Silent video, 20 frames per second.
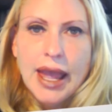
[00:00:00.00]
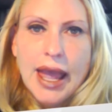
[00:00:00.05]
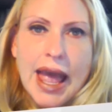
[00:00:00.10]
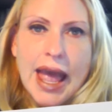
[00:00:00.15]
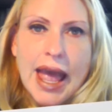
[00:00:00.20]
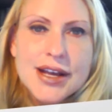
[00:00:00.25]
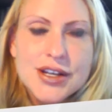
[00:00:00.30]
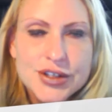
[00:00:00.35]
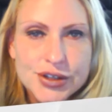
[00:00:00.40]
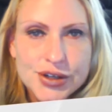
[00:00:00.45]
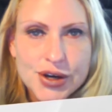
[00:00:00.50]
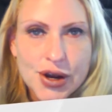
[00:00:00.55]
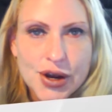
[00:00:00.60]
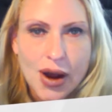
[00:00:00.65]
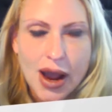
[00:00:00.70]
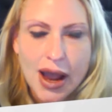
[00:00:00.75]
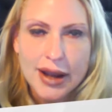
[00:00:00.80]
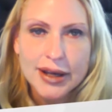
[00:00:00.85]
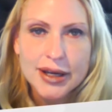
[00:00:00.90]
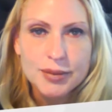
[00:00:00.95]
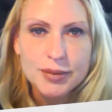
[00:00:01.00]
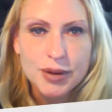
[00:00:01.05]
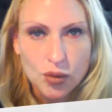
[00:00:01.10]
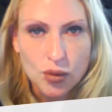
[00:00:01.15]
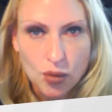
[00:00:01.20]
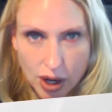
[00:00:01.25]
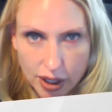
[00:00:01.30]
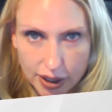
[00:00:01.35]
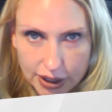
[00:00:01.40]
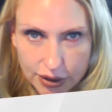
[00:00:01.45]
As you know, I'm going to be
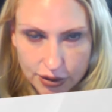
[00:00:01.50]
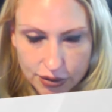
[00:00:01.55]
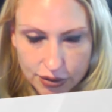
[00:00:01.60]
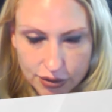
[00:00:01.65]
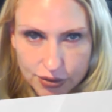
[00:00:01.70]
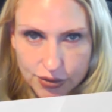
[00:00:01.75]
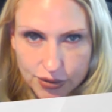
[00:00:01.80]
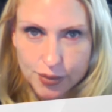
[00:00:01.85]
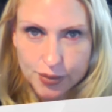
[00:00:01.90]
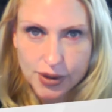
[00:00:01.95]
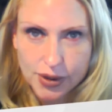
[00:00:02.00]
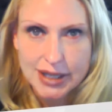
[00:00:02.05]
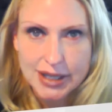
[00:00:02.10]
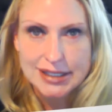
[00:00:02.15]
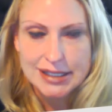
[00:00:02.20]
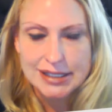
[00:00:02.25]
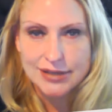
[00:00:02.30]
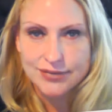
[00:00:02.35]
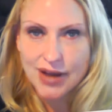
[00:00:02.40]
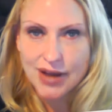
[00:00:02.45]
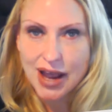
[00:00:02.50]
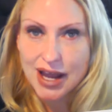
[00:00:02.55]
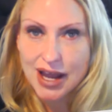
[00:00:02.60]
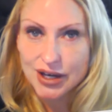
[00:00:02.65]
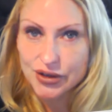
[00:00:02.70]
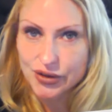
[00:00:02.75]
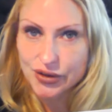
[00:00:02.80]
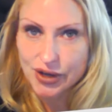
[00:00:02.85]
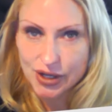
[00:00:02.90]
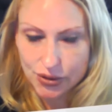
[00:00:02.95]
walking you through the process of how to
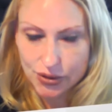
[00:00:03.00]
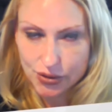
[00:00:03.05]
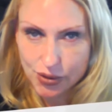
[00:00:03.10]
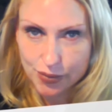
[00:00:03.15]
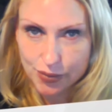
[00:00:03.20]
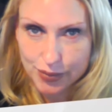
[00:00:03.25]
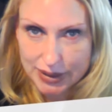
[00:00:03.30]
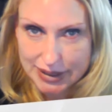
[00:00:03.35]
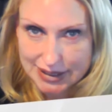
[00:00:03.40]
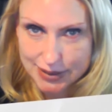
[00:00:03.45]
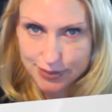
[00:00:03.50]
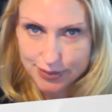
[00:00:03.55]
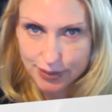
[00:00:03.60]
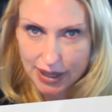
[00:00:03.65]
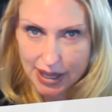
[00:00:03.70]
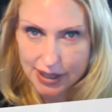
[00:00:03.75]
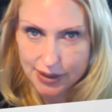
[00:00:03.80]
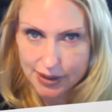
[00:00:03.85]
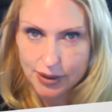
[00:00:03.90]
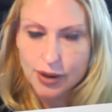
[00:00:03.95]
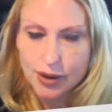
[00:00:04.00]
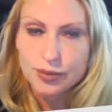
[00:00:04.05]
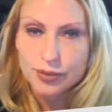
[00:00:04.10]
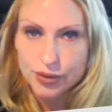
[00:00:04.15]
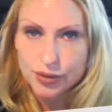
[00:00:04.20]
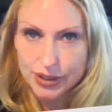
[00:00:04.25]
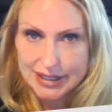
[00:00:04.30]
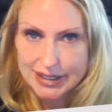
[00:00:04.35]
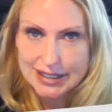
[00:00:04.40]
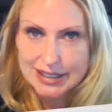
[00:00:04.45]
create your own business plan
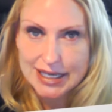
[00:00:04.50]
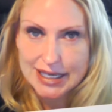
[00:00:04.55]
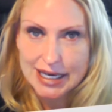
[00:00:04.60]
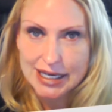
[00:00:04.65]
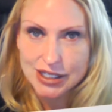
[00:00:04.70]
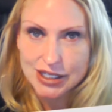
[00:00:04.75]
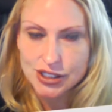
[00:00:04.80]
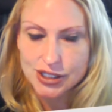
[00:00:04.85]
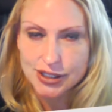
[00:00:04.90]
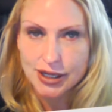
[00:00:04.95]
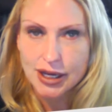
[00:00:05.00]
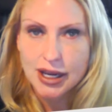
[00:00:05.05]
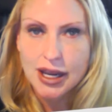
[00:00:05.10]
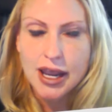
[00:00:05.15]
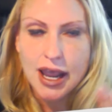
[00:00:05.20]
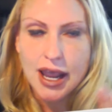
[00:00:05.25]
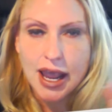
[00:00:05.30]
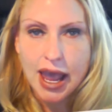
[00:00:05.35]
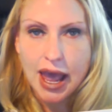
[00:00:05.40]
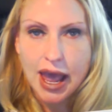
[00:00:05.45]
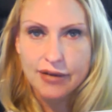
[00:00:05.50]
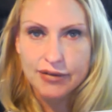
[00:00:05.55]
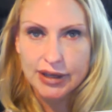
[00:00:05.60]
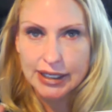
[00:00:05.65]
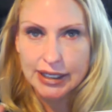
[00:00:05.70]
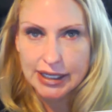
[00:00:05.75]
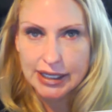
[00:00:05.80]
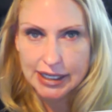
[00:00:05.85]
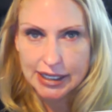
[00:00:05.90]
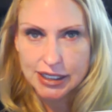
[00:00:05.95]
presentation, having
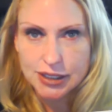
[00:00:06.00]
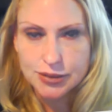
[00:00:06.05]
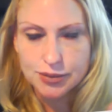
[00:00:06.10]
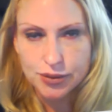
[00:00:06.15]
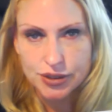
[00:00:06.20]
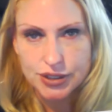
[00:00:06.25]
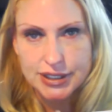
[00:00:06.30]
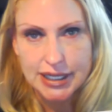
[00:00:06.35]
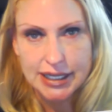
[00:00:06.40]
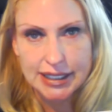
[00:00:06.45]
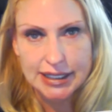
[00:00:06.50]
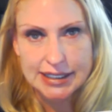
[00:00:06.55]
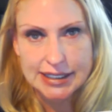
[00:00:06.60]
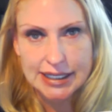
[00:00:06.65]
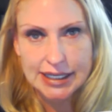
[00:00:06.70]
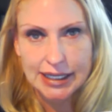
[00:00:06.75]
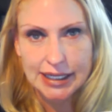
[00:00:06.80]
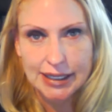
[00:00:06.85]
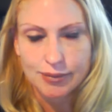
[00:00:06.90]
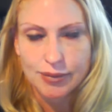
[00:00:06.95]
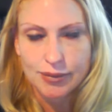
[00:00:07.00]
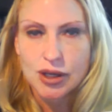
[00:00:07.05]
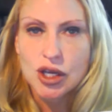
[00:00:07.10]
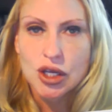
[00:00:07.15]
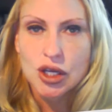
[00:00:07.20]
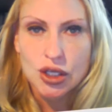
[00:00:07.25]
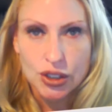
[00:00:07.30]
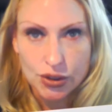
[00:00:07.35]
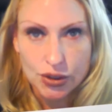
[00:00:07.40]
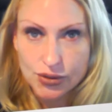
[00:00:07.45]
each person on the team
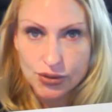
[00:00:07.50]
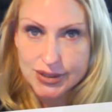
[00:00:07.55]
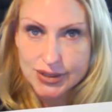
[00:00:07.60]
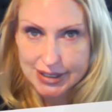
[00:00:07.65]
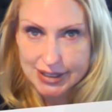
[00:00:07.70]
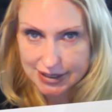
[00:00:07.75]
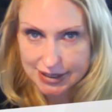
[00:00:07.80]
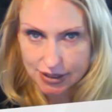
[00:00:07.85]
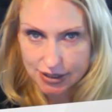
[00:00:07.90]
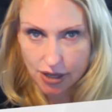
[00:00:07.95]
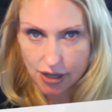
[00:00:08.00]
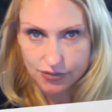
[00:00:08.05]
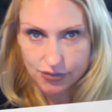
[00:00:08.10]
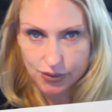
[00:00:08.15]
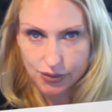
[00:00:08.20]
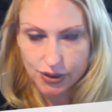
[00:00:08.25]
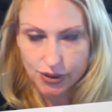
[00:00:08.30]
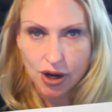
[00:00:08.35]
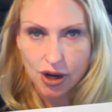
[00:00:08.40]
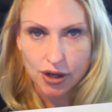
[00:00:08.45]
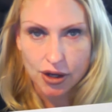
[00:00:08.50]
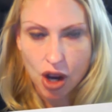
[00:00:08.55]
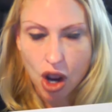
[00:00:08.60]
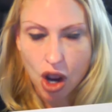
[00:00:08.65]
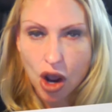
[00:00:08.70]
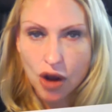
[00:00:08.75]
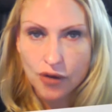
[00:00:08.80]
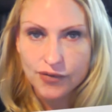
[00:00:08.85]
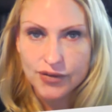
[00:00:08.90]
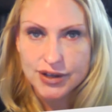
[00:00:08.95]
use this software called
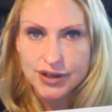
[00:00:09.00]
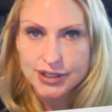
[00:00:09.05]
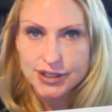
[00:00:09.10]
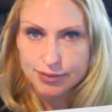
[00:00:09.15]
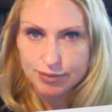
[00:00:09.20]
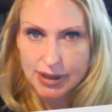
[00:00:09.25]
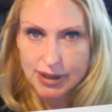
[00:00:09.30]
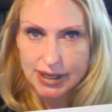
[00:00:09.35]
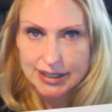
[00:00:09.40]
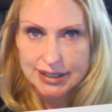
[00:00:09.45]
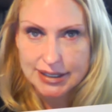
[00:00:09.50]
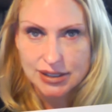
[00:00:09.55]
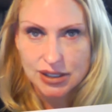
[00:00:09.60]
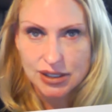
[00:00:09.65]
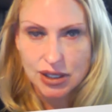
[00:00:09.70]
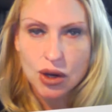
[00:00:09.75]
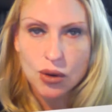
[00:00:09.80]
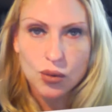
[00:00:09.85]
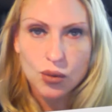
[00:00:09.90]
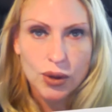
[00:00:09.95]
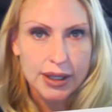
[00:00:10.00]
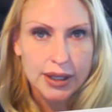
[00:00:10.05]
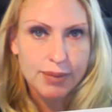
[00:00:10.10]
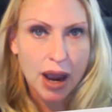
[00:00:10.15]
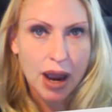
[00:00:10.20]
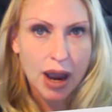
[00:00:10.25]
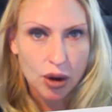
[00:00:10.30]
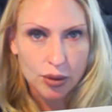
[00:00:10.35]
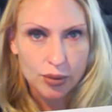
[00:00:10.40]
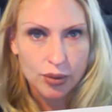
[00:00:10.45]
Office Mix with
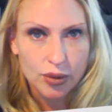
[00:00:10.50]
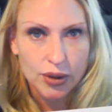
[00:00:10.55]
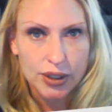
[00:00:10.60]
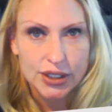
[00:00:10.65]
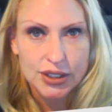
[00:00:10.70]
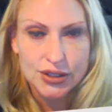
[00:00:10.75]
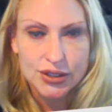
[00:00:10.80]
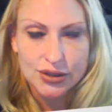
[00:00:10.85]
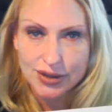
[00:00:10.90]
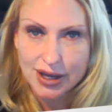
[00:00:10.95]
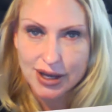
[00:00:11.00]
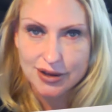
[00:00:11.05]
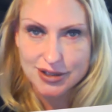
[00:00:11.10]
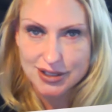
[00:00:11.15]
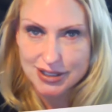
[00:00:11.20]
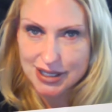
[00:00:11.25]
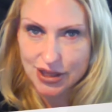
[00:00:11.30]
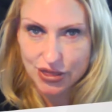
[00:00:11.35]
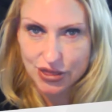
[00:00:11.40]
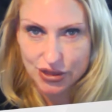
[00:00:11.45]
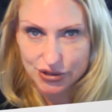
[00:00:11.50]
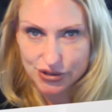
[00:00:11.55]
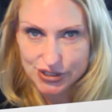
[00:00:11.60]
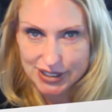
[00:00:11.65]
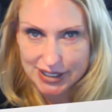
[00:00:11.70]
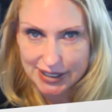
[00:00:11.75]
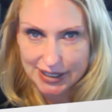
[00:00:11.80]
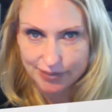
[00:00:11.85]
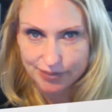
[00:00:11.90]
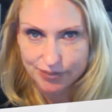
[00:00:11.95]
PowerPoint
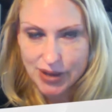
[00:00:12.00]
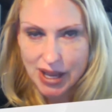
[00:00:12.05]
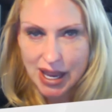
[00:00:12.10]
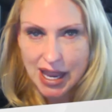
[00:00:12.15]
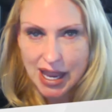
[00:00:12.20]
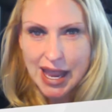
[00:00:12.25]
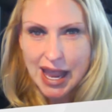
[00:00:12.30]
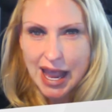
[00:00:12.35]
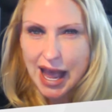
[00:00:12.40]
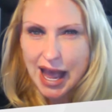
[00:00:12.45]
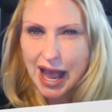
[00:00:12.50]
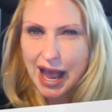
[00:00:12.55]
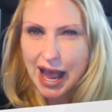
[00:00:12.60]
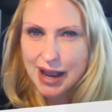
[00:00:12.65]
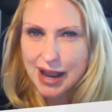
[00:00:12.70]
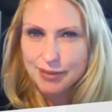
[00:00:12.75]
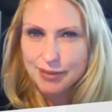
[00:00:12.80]
2013. I'm